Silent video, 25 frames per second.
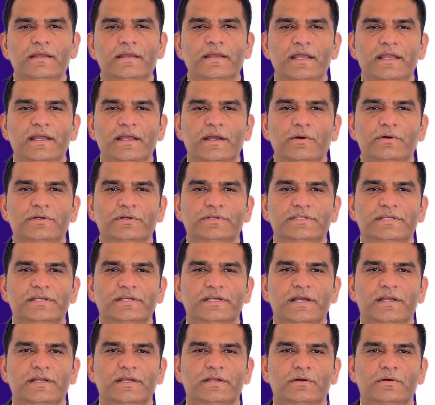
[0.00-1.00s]
In our
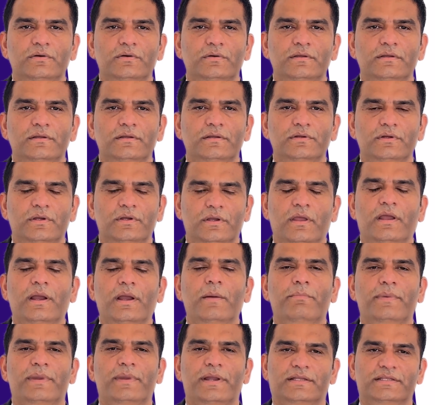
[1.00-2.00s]
scenario, your
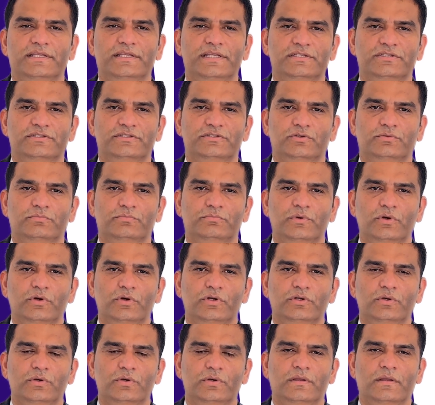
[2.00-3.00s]
company needs to
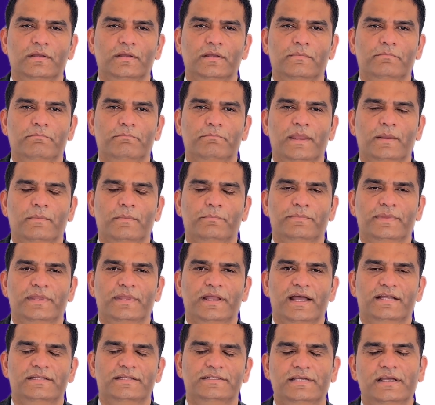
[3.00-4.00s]
procure pump
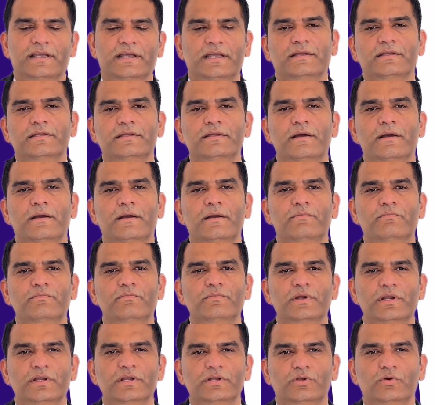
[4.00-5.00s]
gaskets
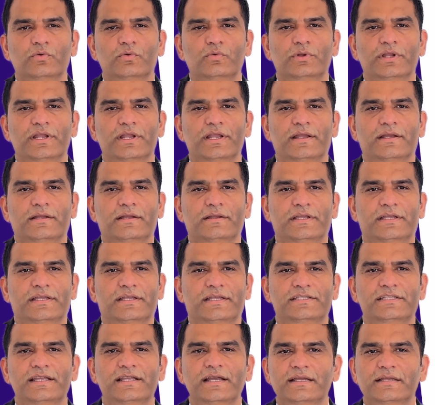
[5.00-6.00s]
for a newly
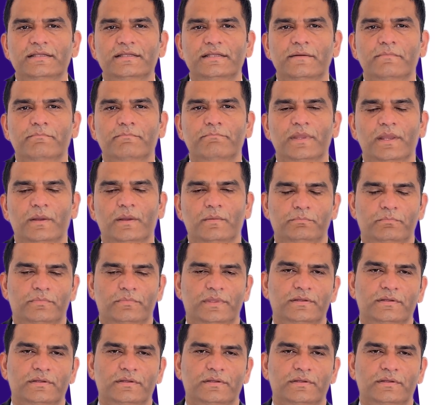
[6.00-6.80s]
redesigned pump.